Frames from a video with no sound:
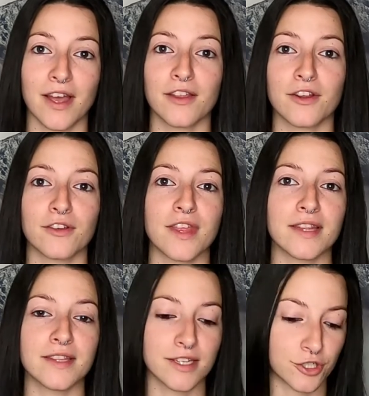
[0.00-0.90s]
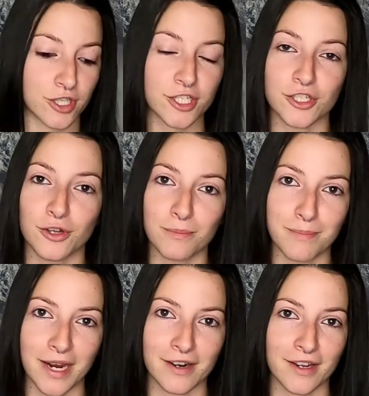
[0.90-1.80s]
other than the traditional
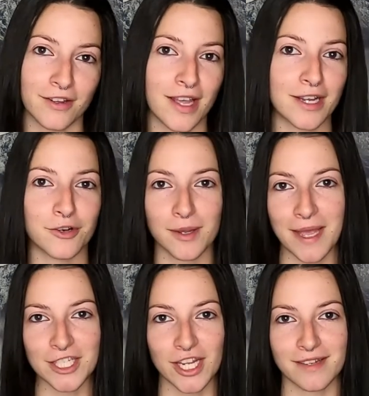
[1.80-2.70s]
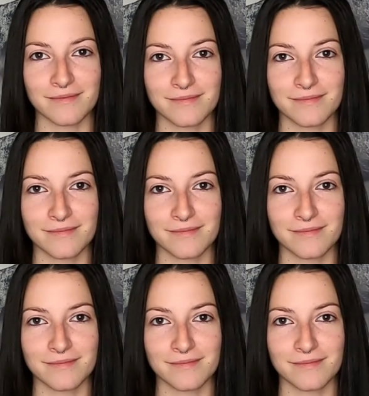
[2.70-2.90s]
burial and cremation.